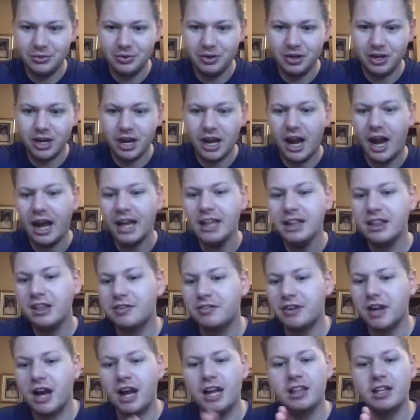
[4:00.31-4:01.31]
are. I
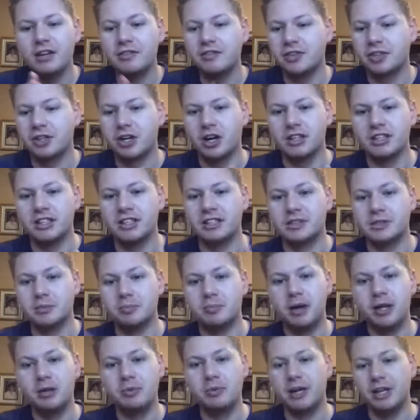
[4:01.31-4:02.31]
love your content. And
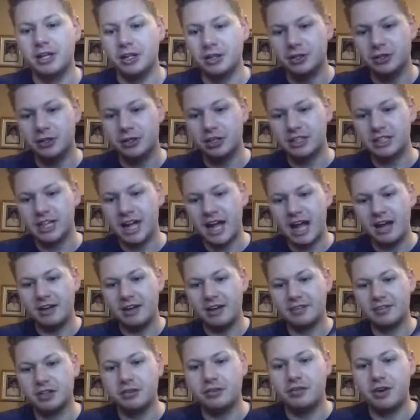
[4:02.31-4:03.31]
by the way, you guys have
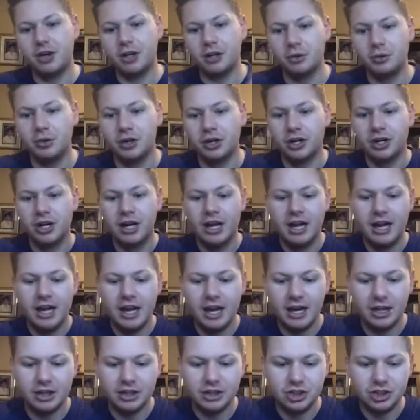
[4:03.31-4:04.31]
to go follow her.
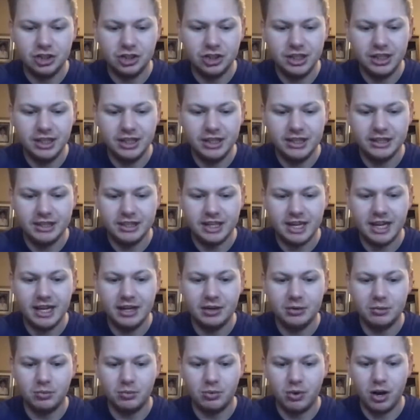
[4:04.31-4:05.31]
She is a
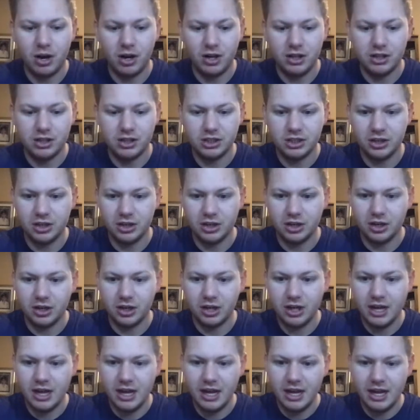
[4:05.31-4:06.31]
rock star.
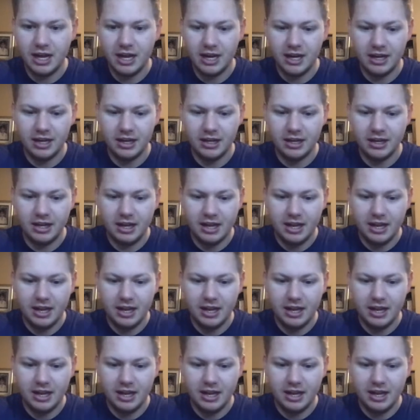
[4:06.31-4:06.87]
Uh,